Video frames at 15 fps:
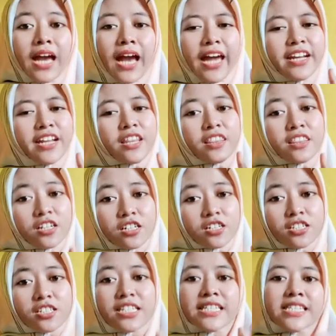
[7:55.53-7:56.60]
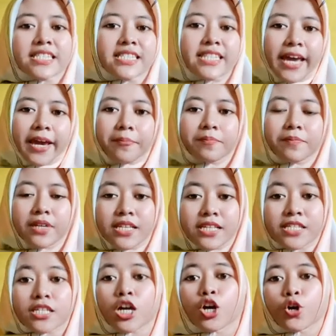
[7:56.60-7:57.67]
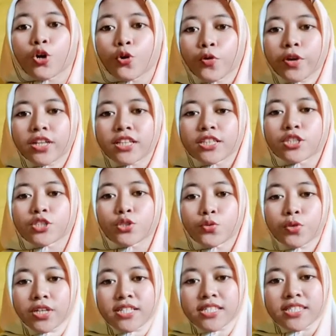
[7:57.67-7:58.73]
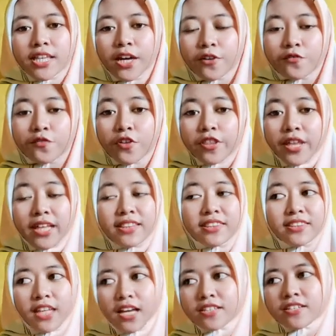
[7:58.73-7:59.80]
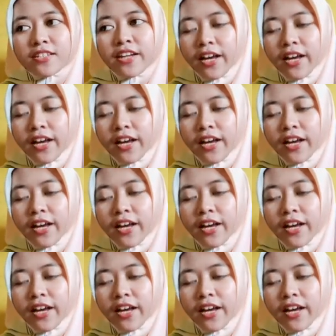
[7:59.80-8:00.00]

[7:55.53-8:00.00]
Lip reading: And the third step is quit doing stuff that doesn't